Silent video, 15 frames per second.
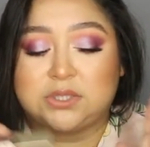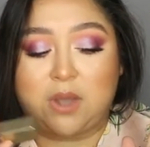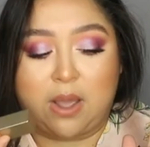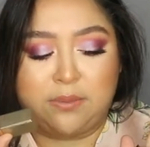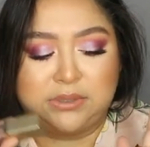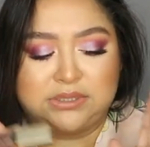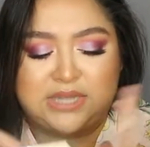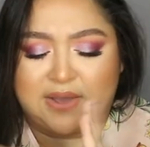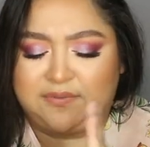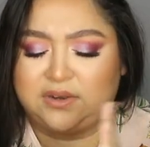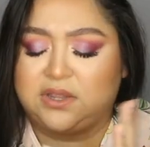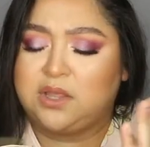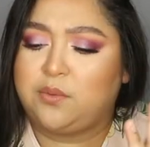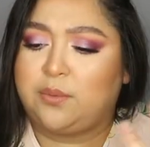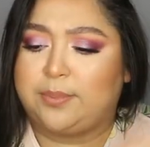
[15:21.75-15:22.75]
so I would
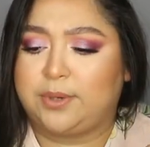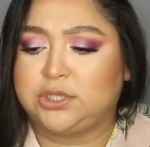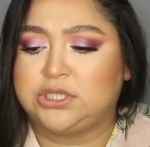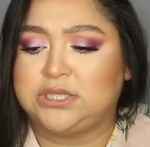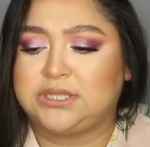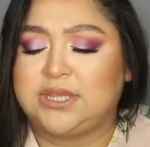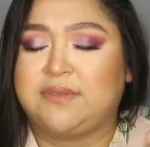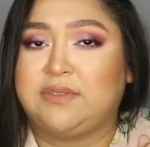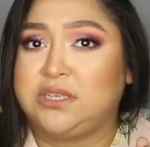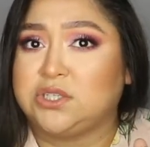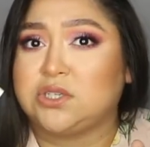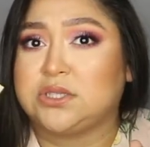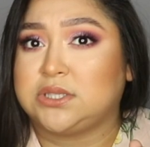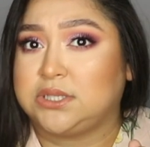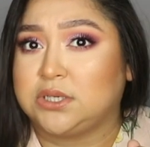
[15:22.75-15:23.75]
definitely repurchase if these
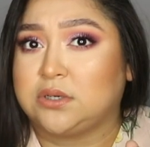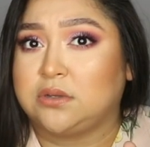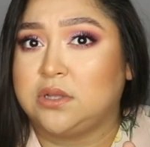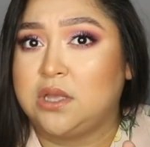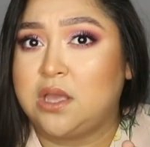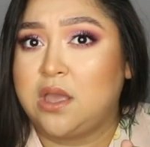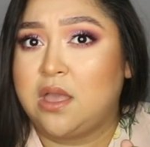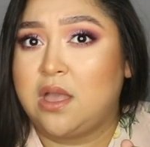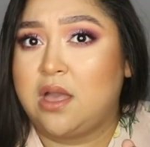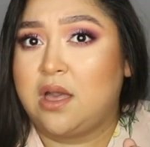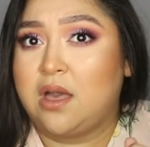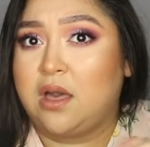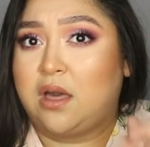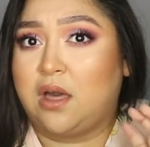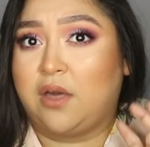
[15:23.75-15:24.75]
are still
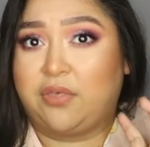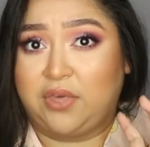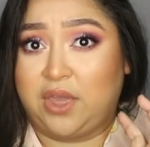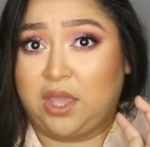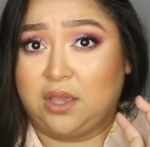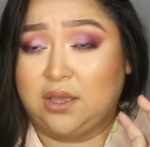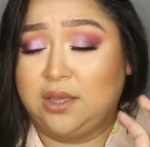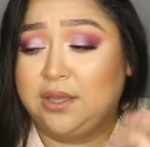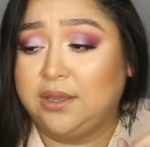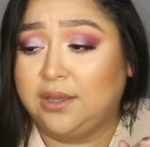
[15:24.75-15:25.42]
a thing.